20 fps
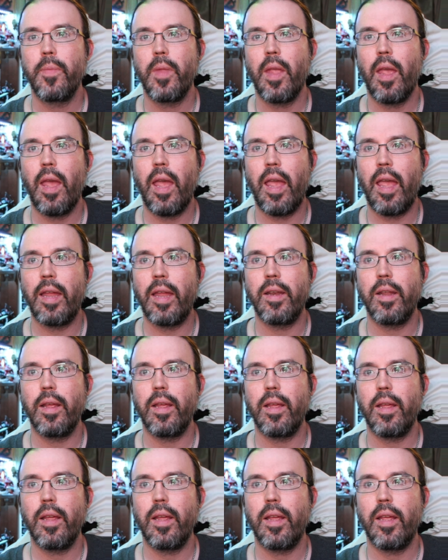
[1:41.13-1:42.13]
And
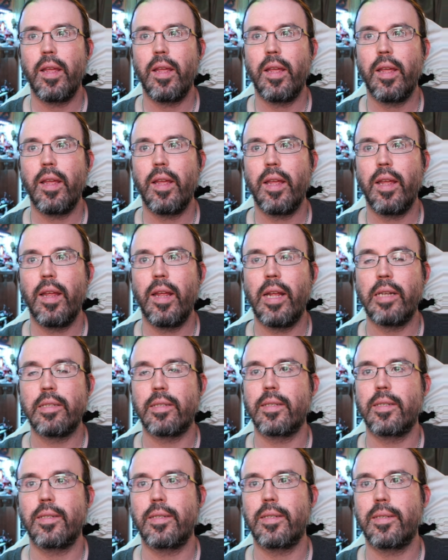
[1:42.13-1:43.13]

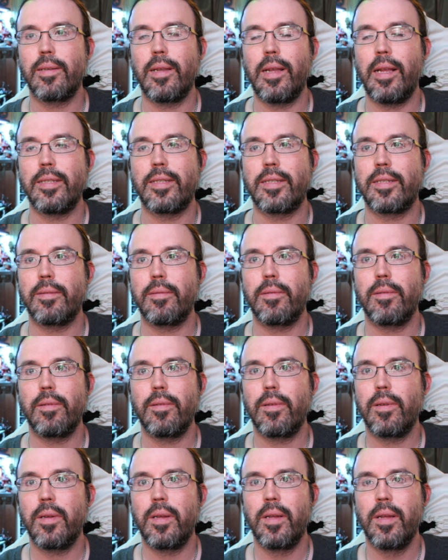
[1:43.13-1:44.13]
it's it's
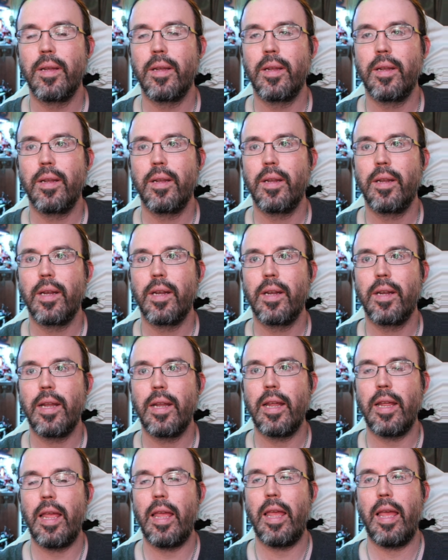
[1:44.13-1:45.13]

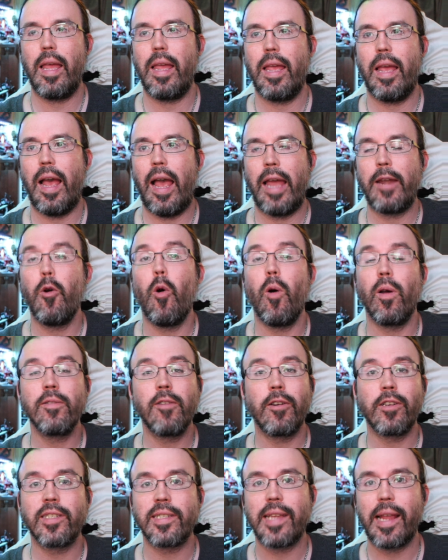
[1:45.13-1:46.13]
it, I don't
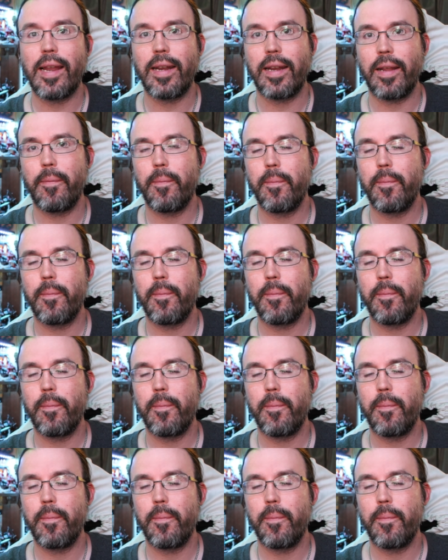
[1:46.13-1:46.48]
understand it.